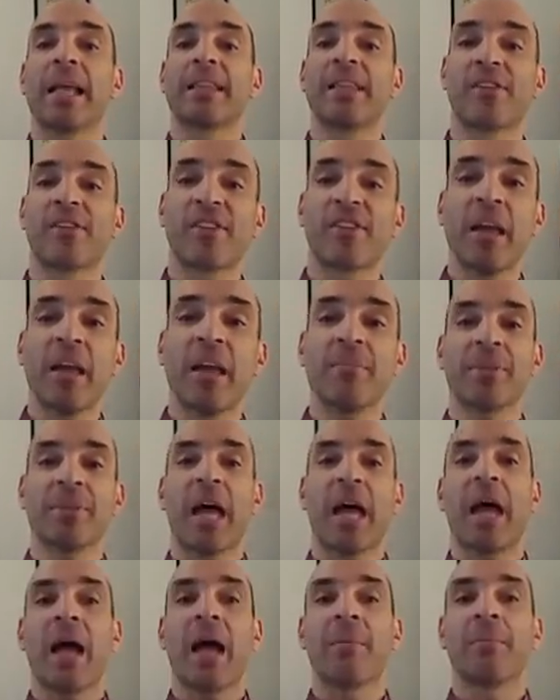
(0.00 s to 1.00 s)
At the
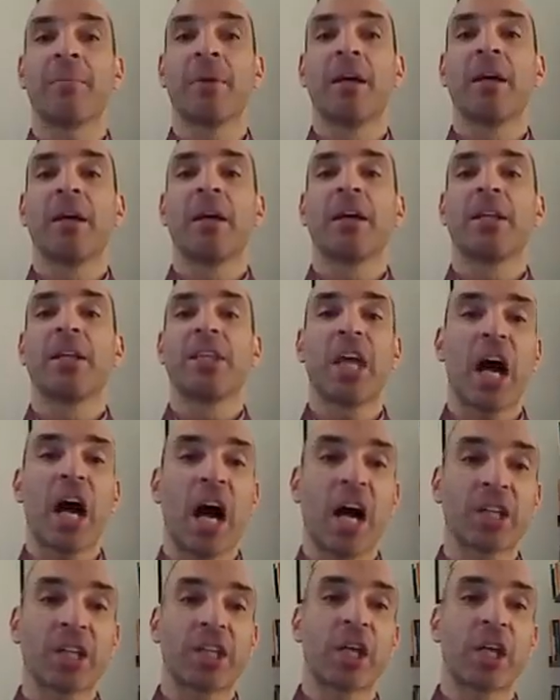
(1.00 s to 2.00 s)
same time, the
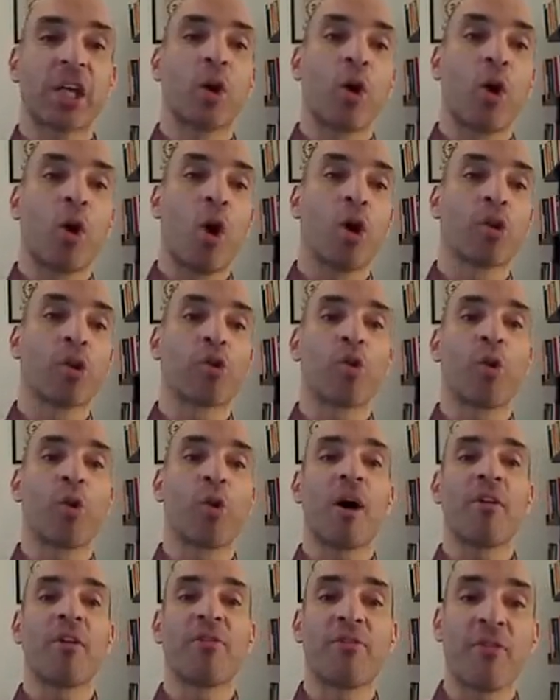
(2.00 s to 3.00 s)
article
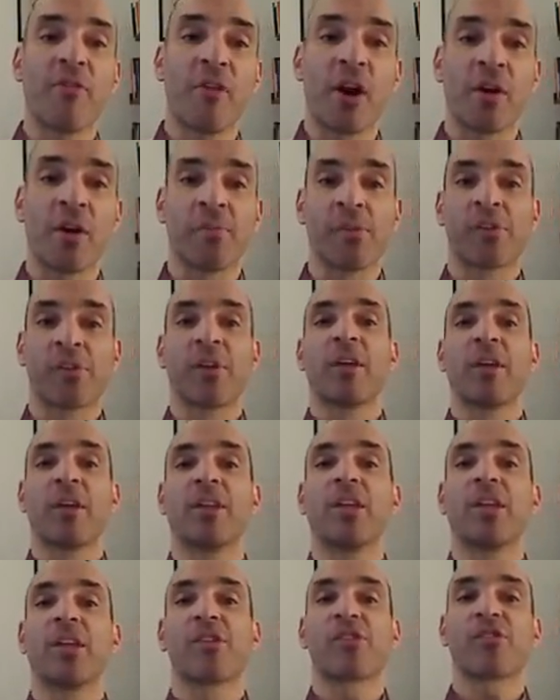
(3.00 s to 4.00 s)
also affirms
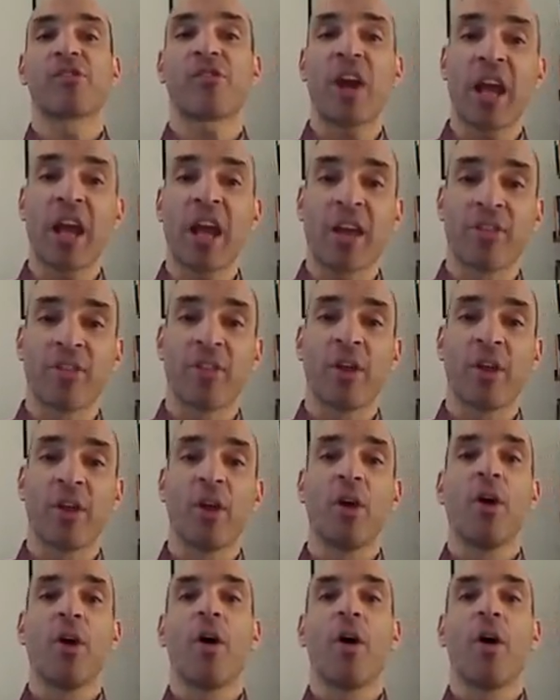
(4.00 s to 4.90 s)
the strength